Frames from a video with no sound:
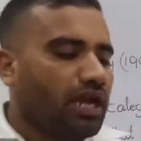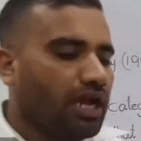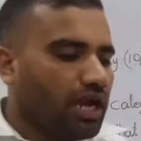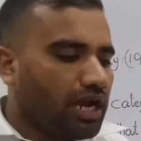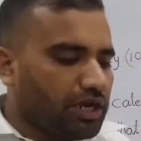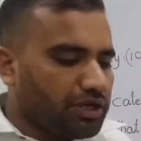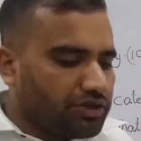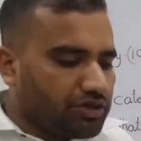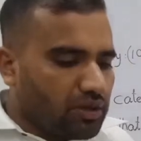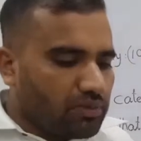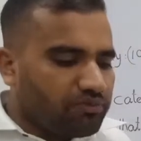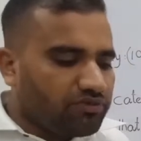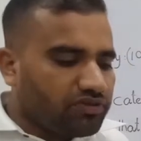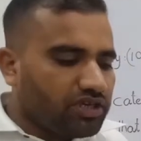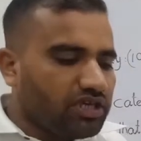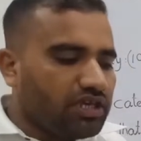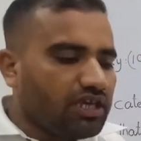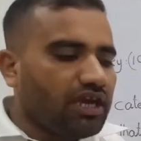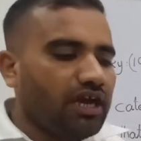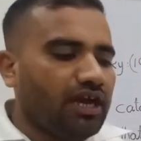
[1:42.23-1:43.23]
And
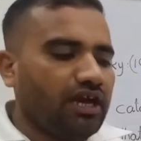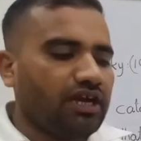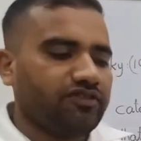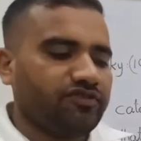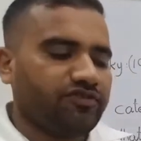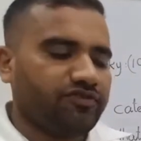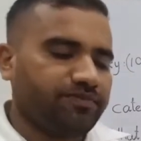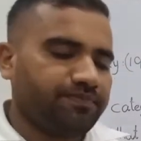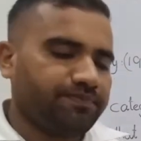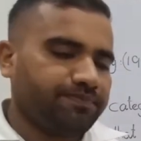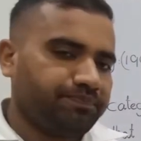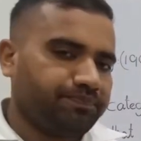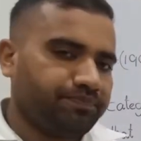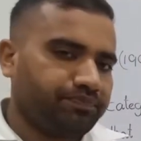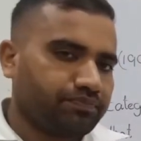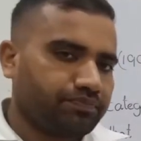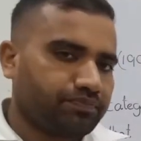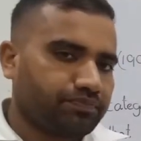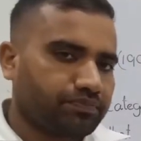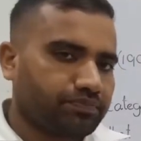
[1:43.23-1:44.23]
Chomsky has
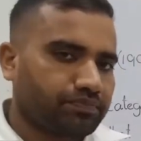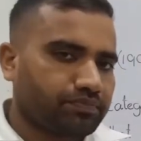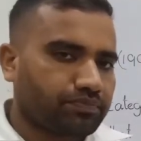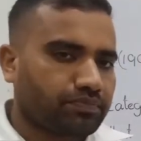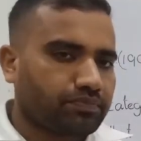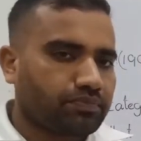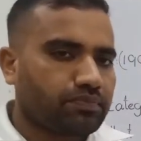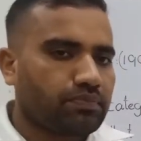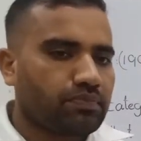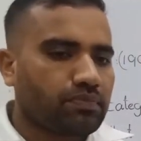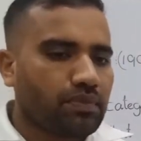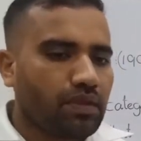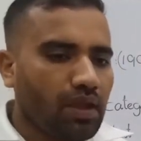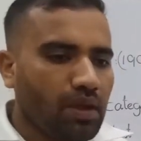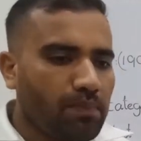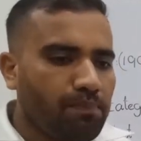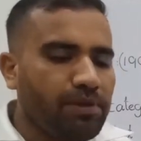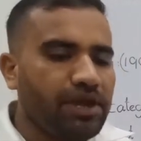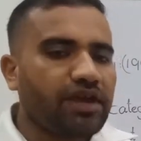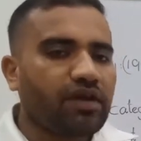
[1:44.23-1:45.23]

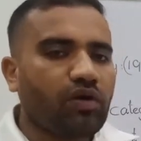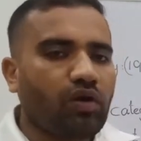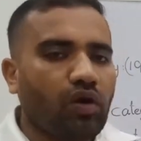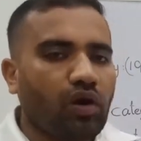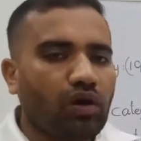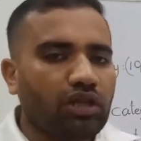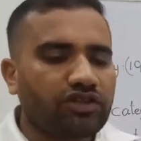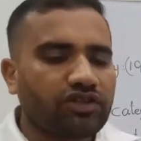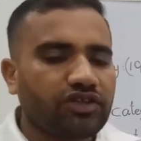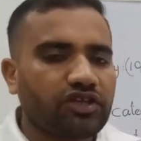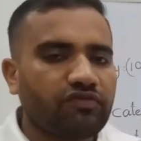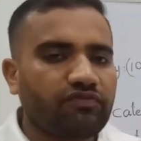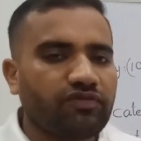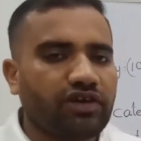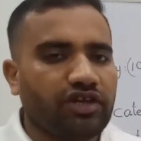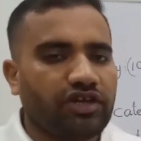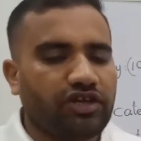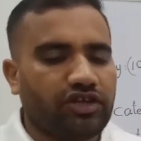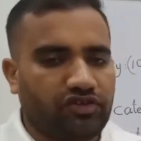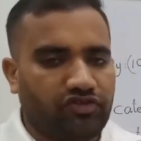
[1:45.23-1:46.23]
made all the things
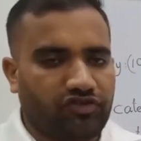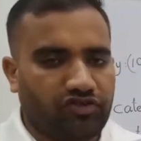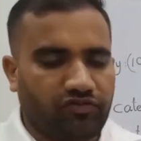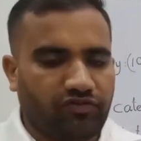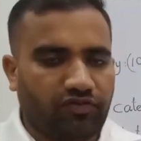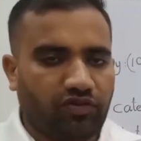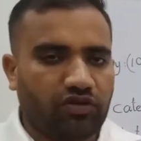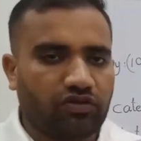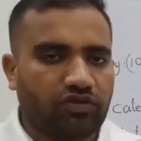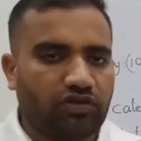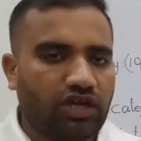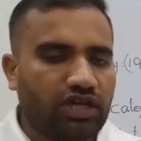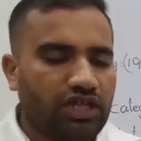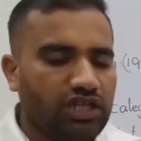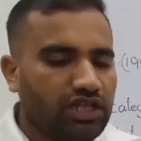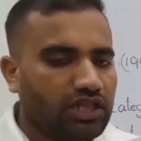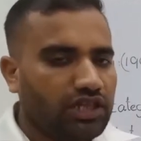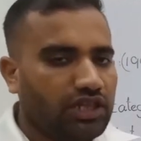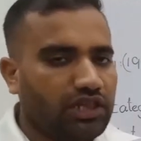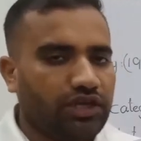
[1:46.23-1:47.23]
very easy for the
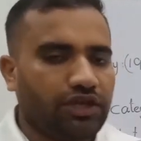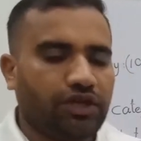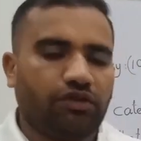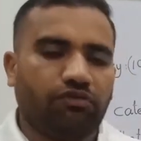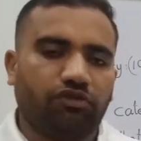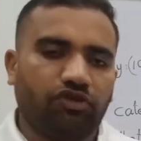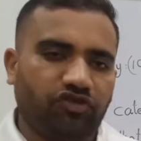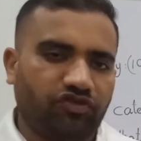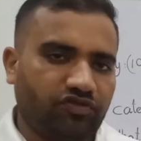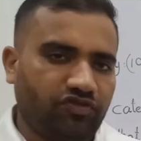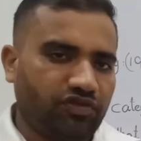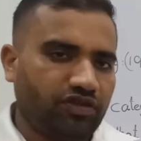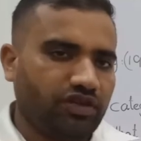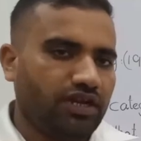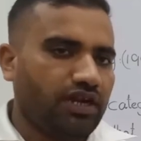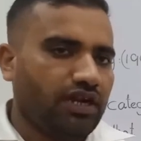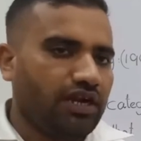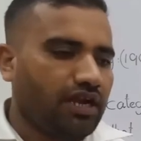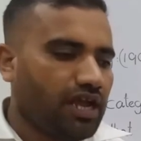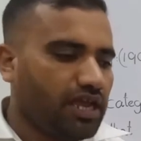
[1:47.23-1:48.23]
linguist,
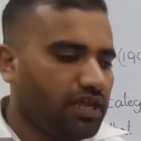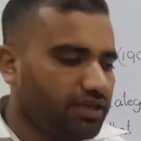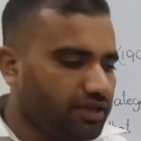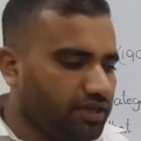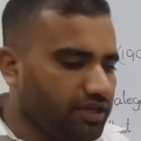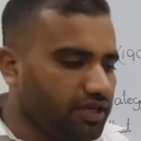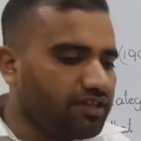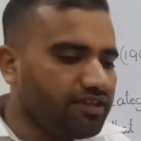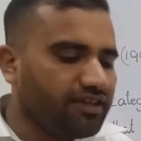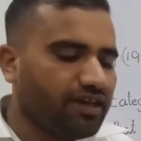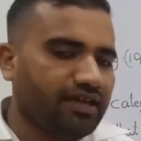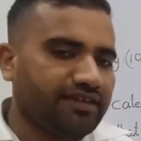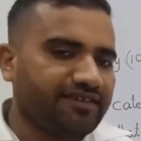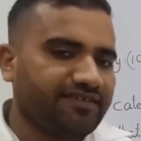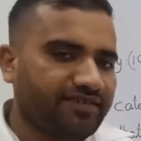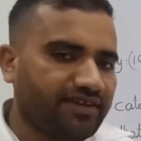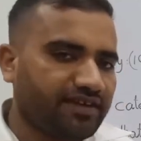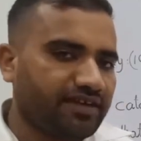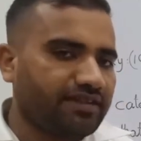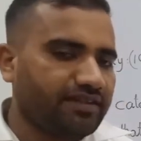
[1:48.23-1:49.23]
and he has
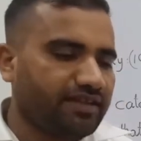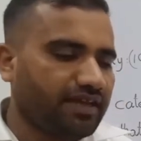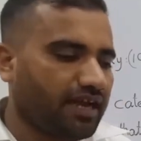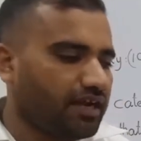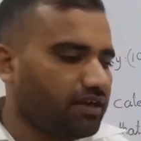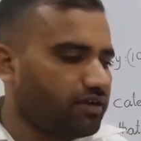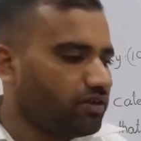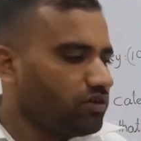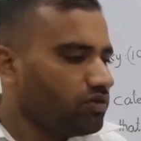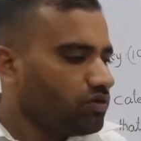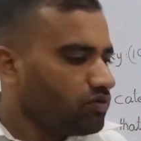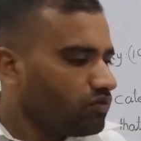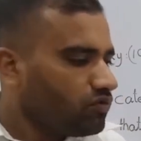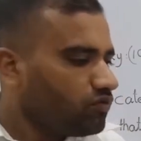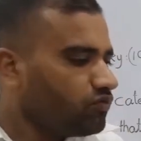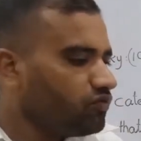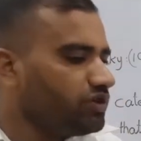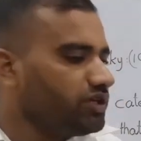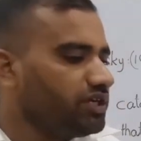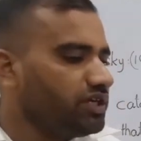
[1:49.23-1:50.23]
said that
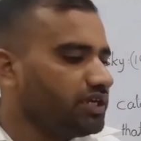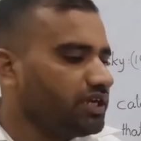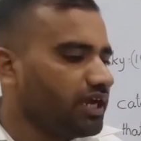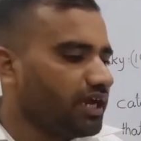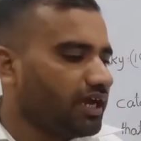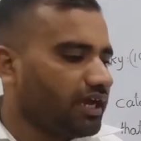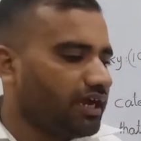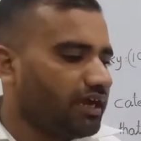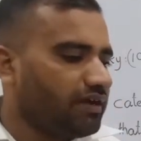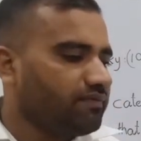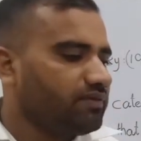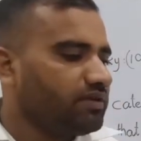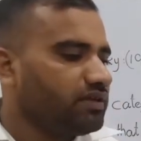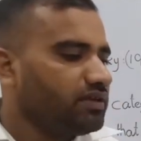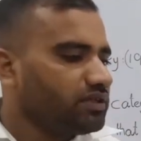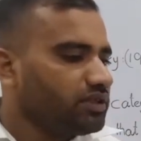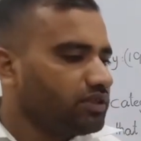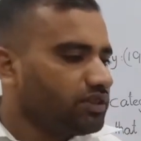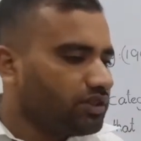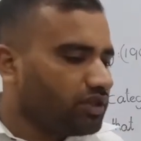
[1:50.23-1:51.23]
we have
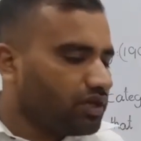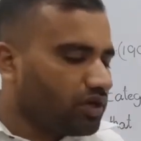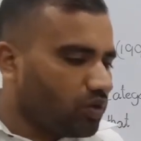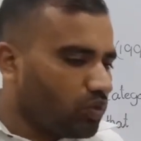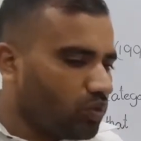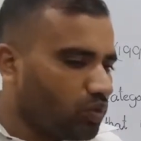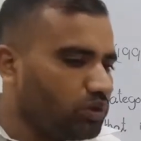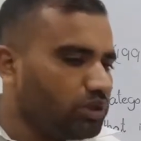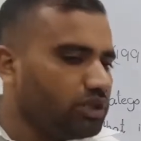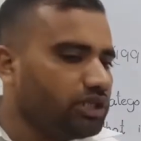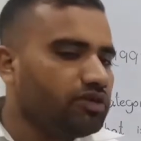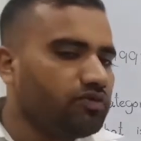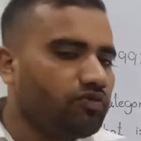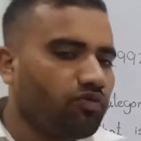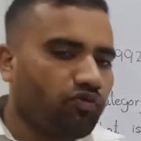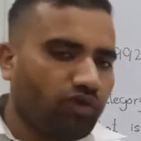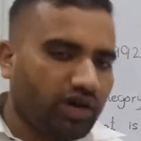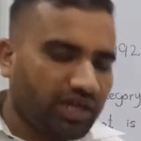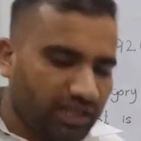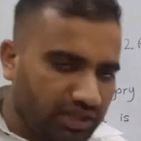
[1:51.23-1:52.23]
the
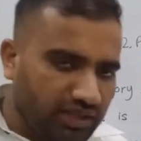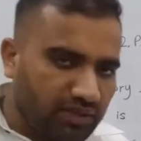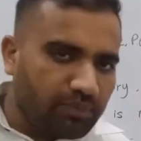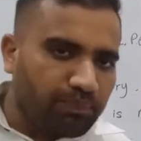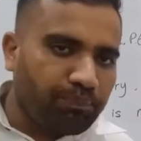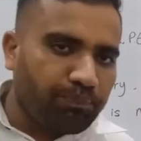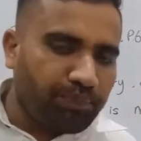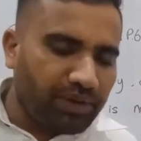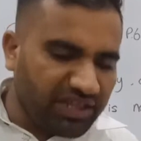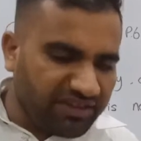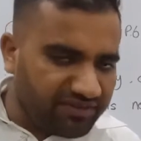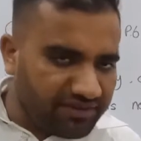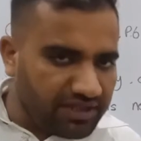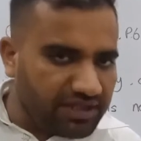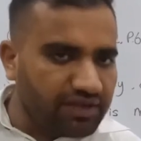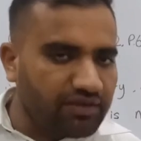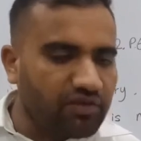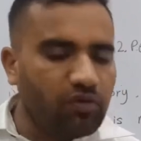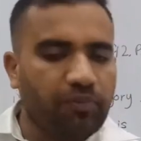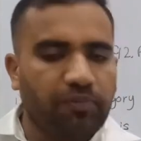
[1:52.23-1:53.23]
only one
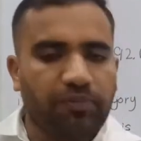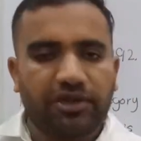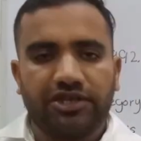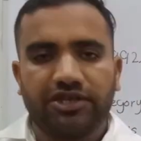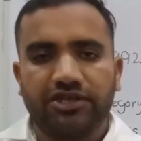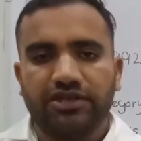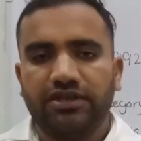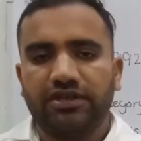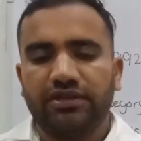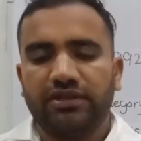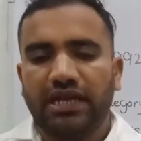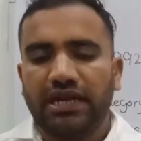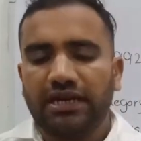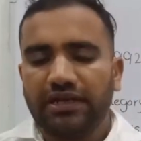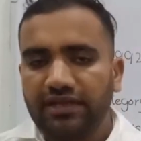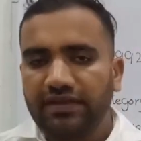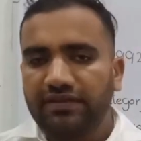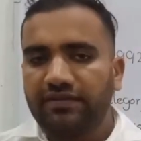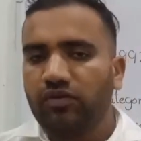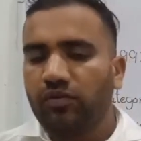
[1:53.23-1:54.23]
basic operation,
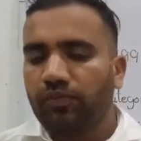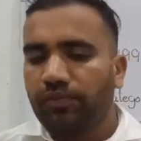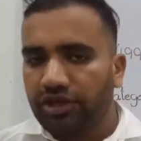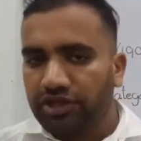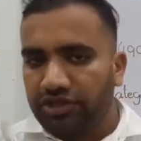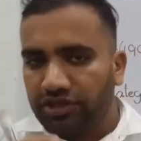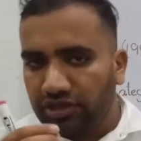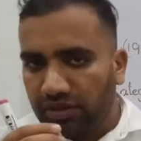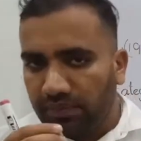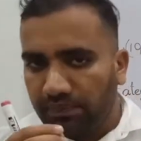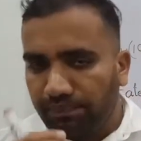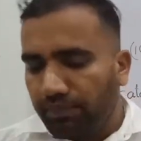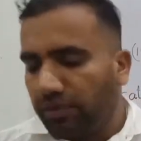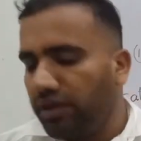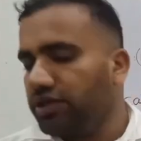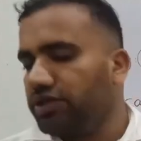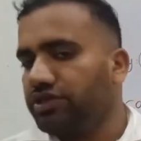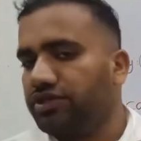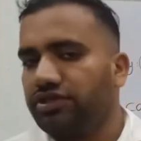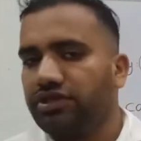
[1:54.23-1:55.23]
that is the operation
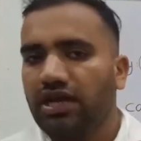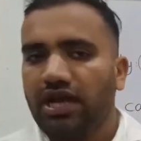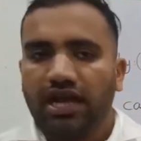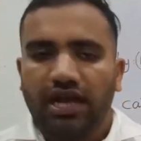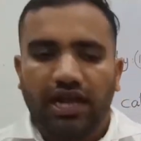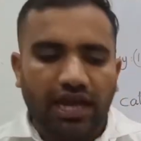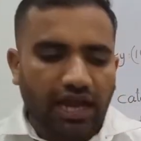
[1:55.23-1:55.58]
merge.